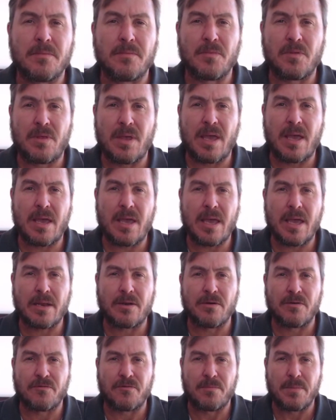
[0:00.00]
their head
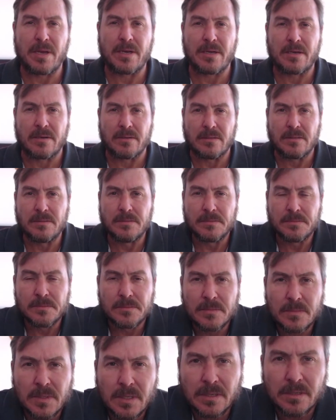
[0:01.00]
of medical,
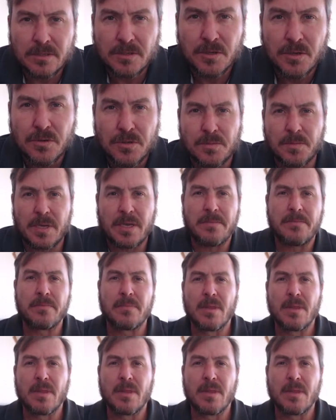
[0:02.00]
excuse me,